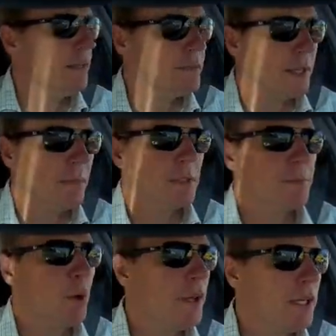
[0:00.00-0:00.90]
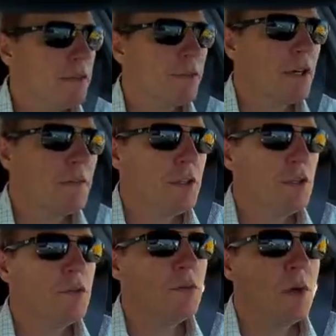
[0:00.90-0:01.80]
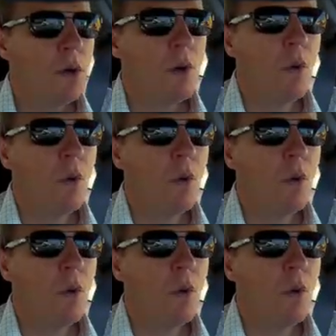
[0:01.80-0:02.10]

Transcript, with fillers: If someone's pulling in front of you